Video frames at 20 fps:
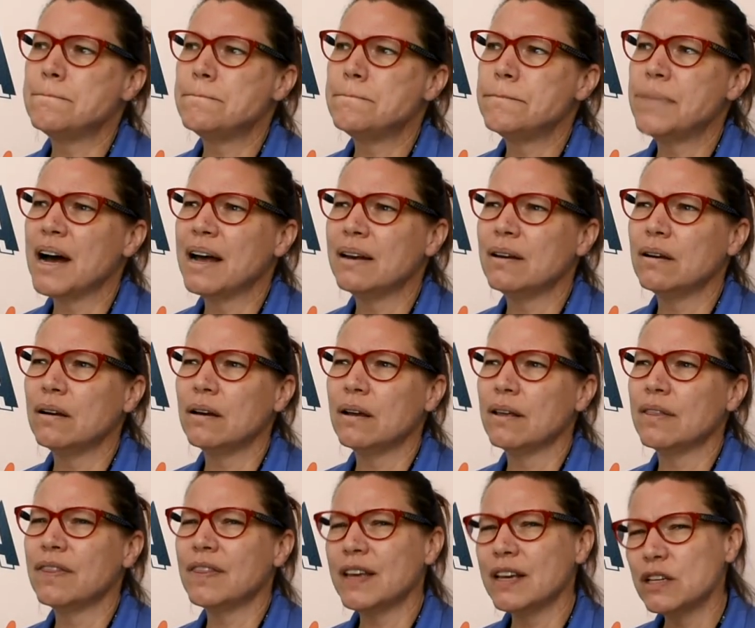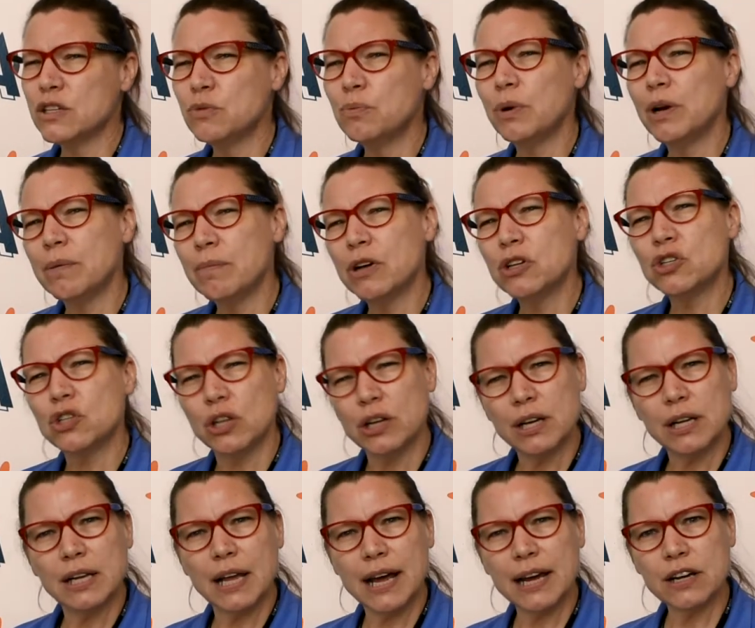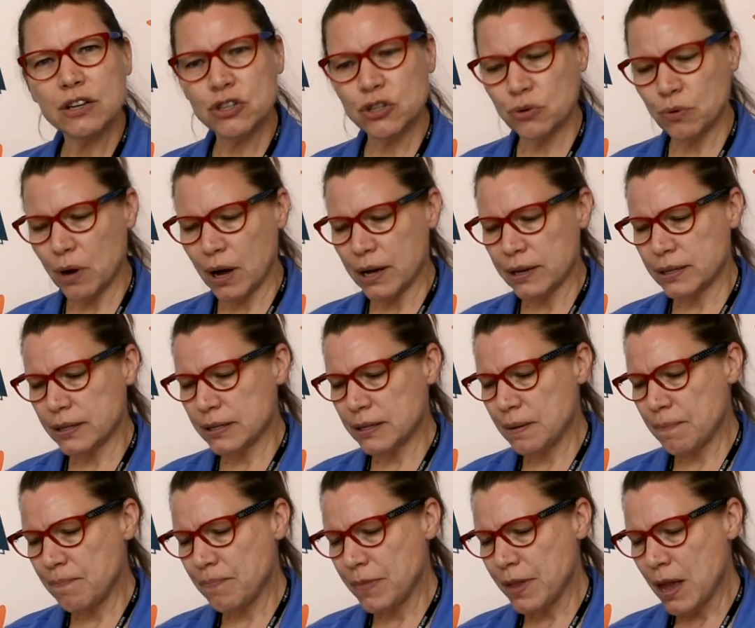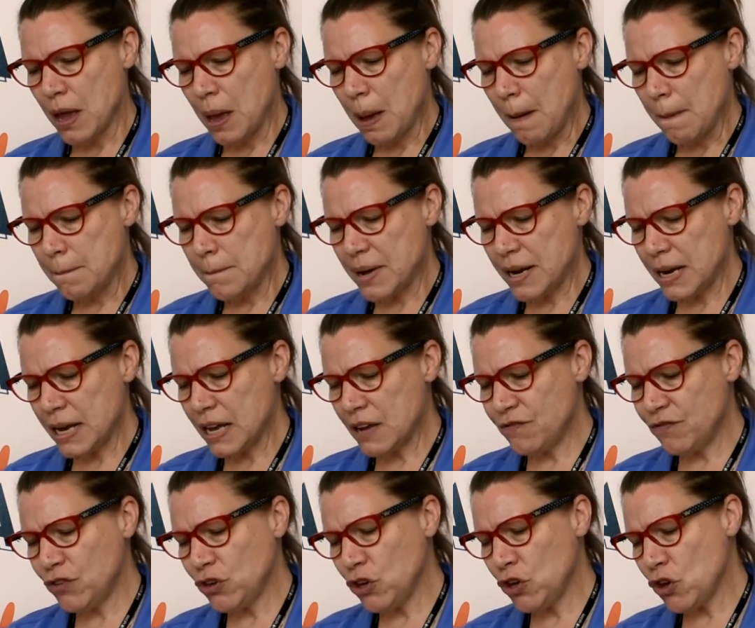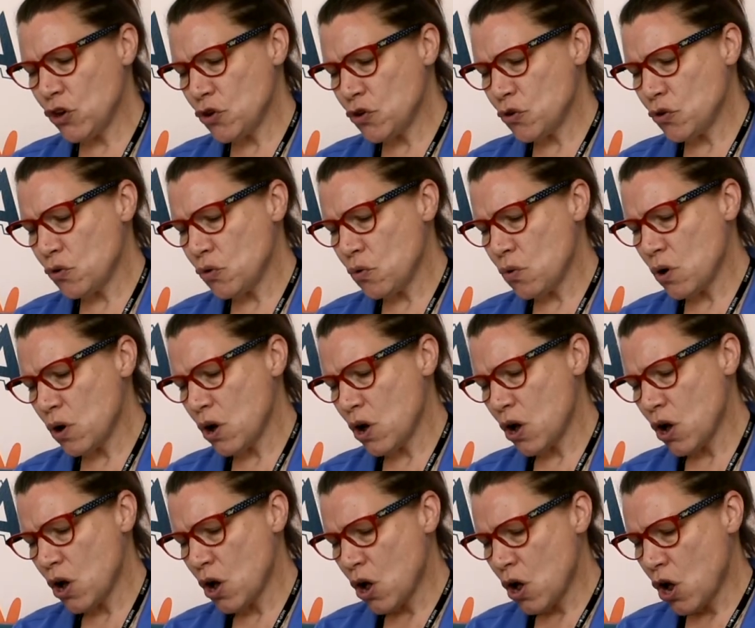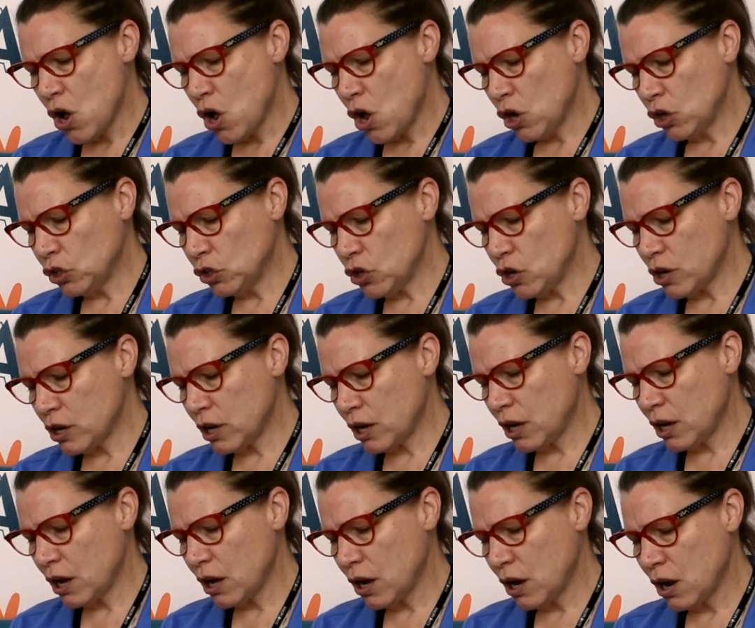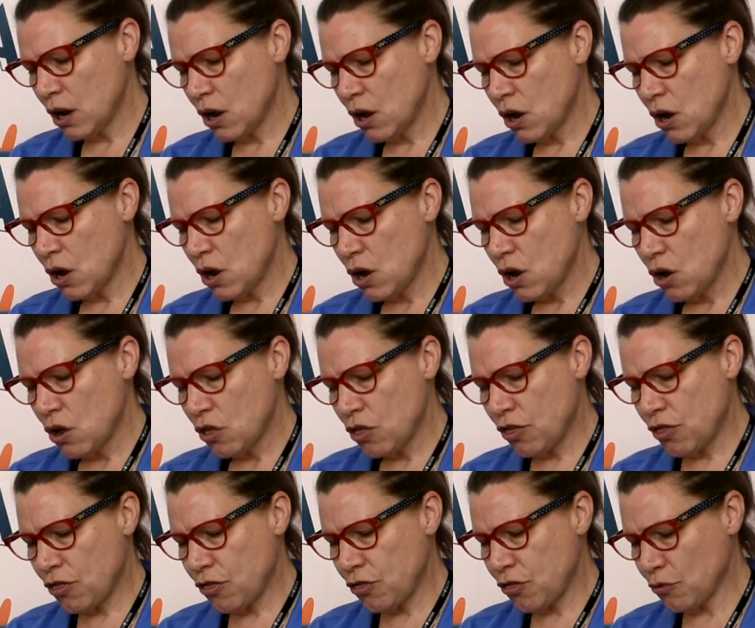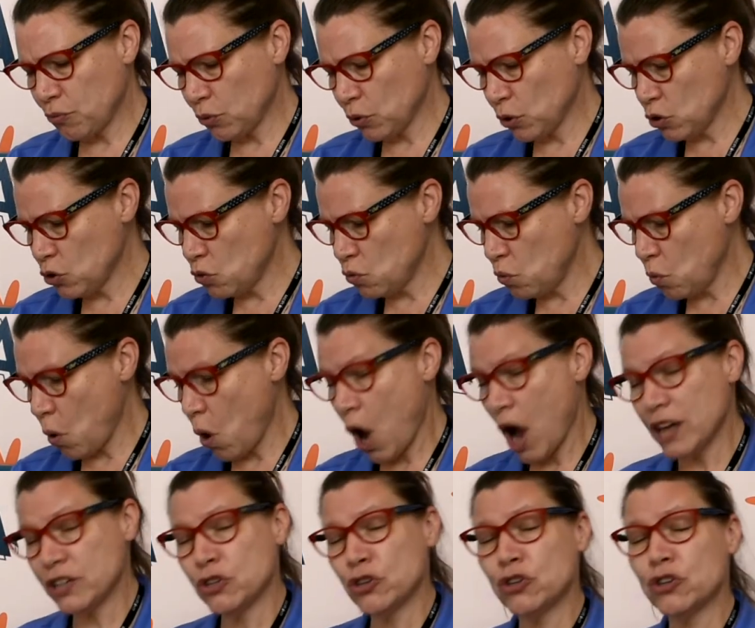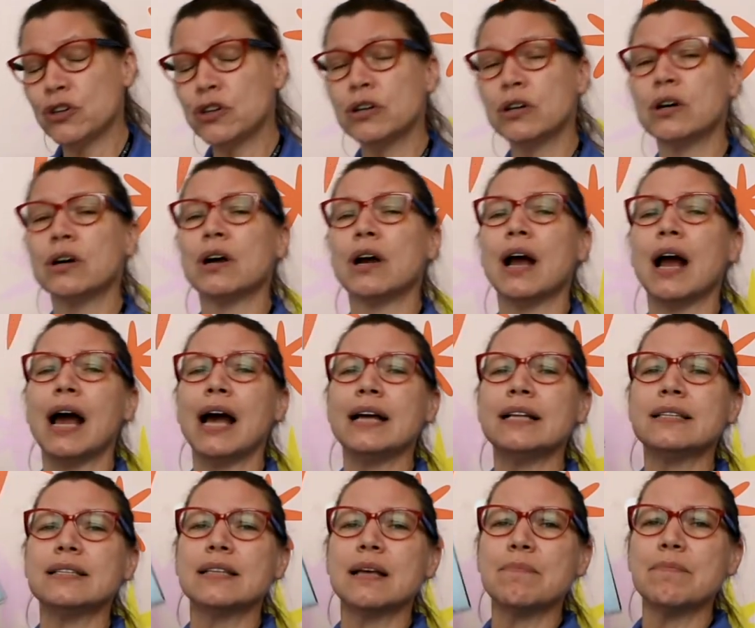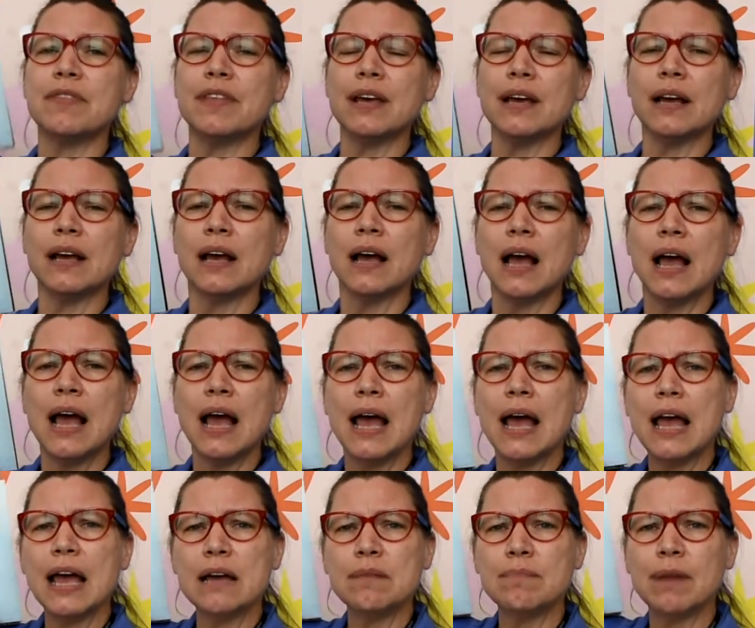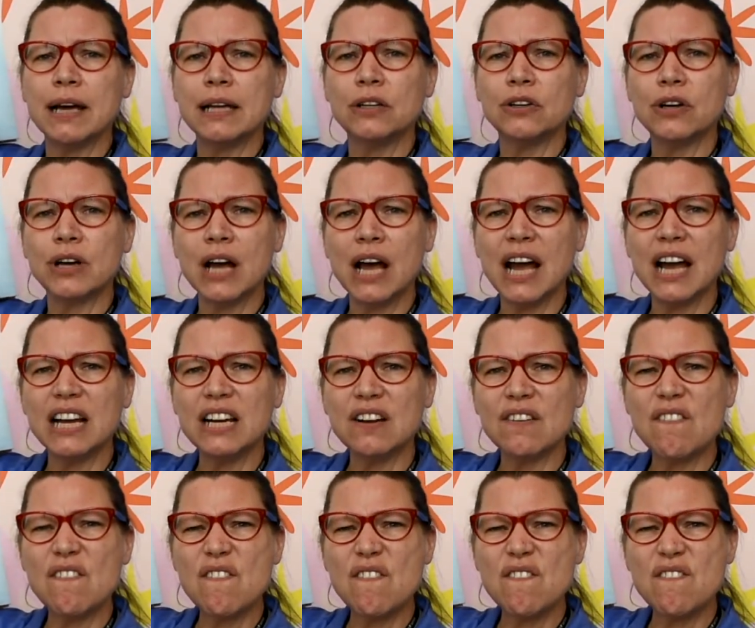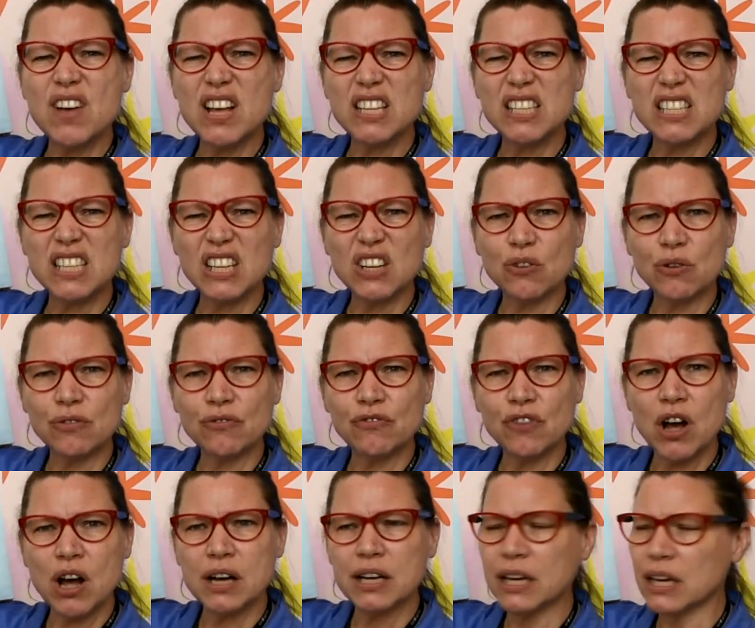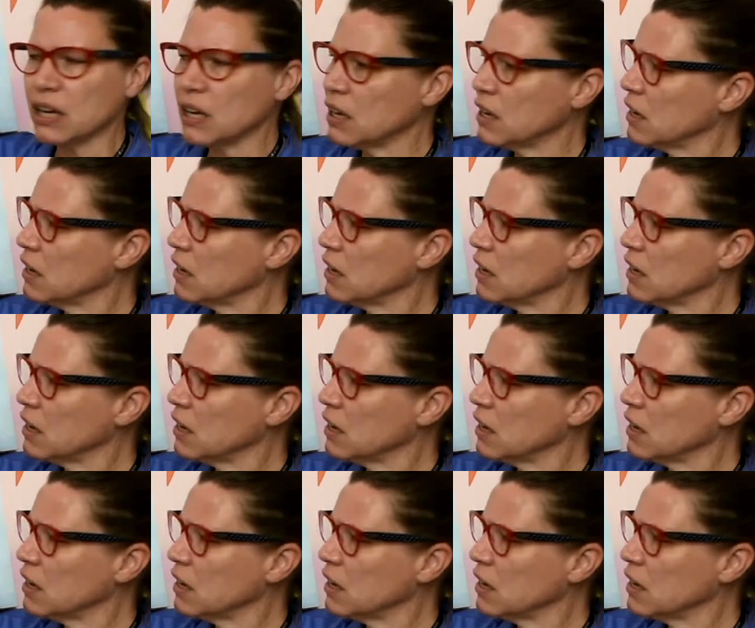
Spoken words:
but things pretty much look alike to us. But if you look through water at something, it might look kind of fuzzy or foggy,